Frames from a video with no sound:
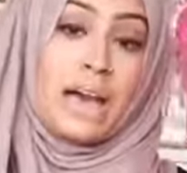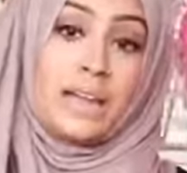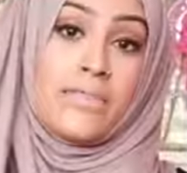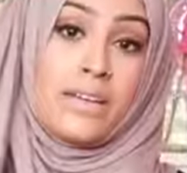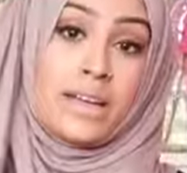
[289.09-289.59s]

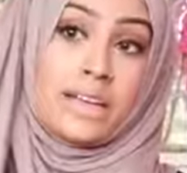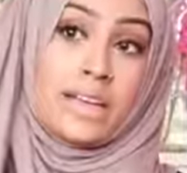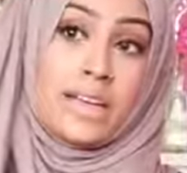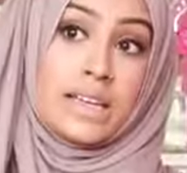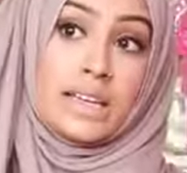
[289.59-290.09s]
And I find
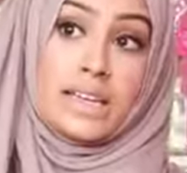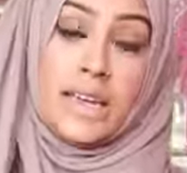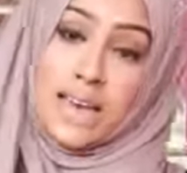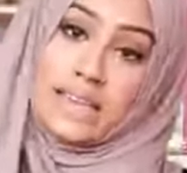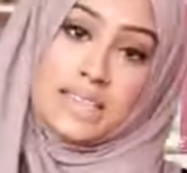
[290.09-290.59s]
that,
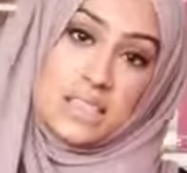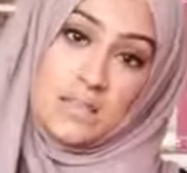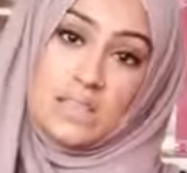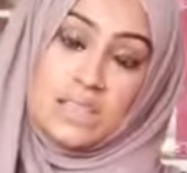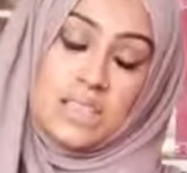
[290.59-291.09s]
yeah, it's
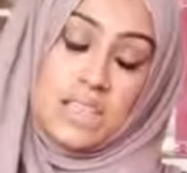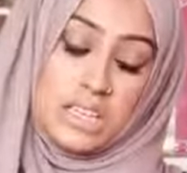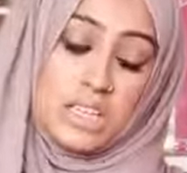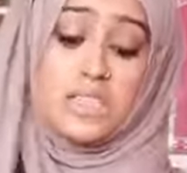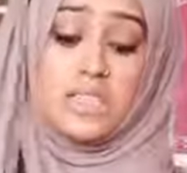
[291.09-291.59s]
still skinny jeans,